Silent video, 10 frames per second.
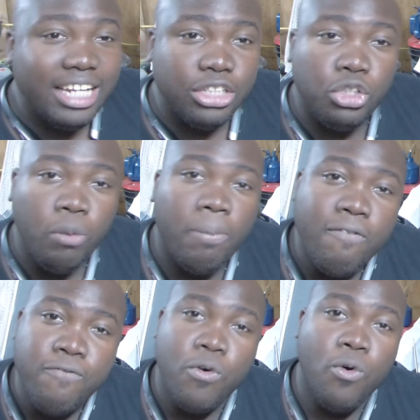it to
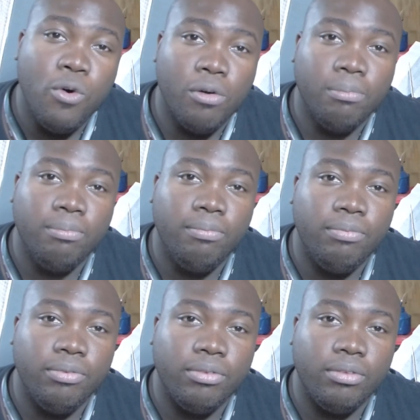perform,
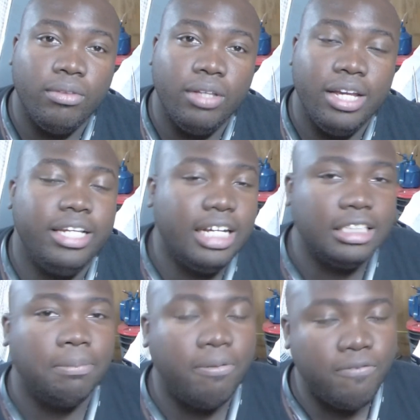it
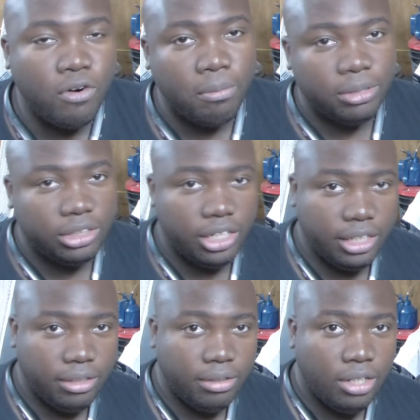doesn't perform as
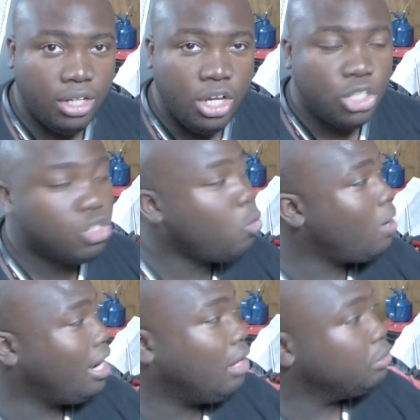good. So
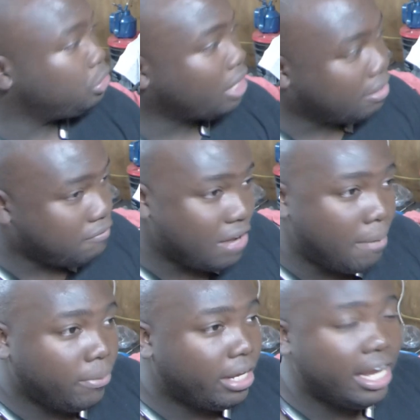while I was trying to
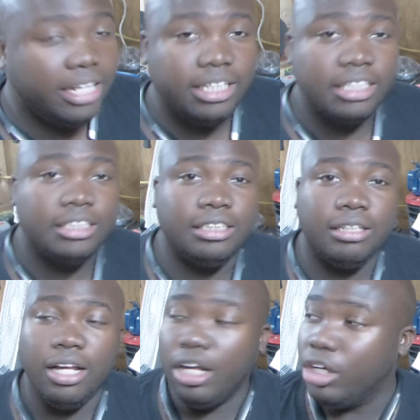fabricate this
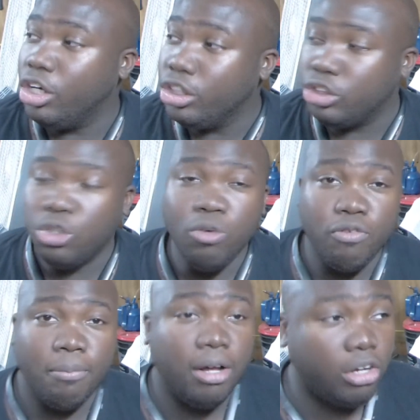uh, hood scoop
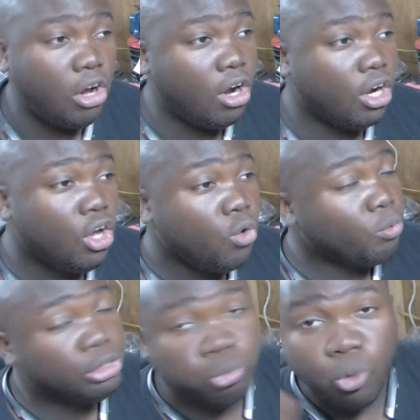for my car,
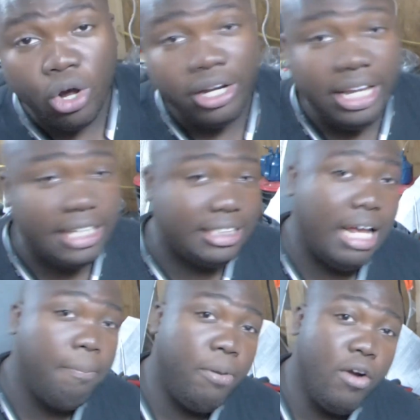which one is
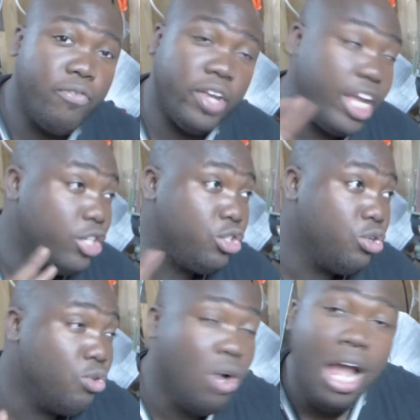not perfect, and
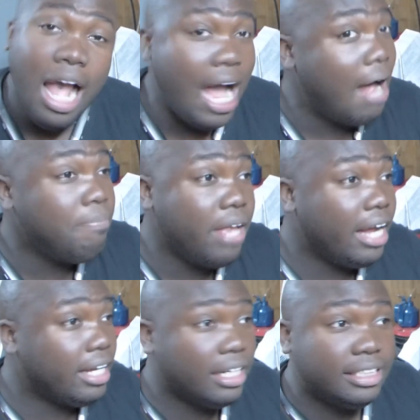two, I'm
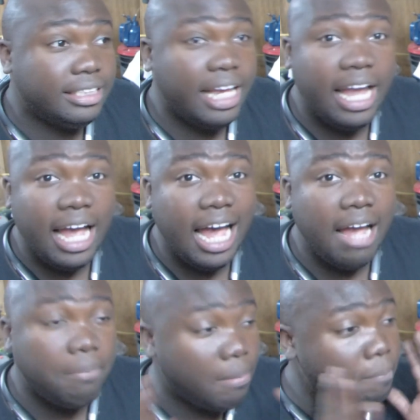not gonna say I
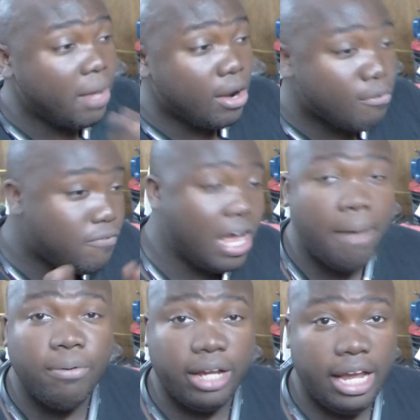am a metal
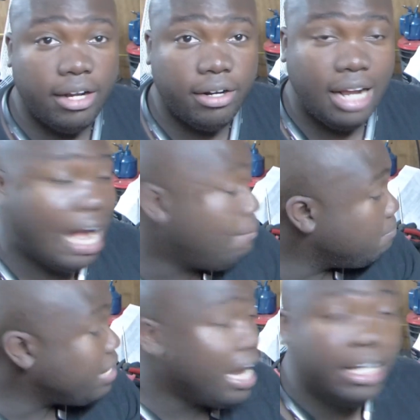fabricator.
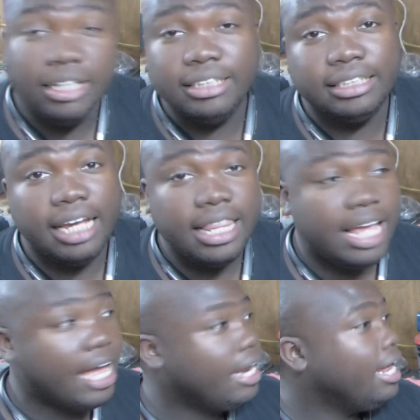I'm not gonna say
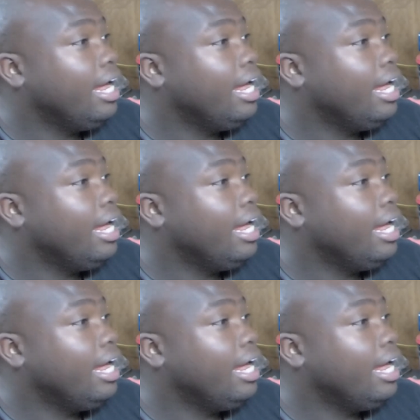that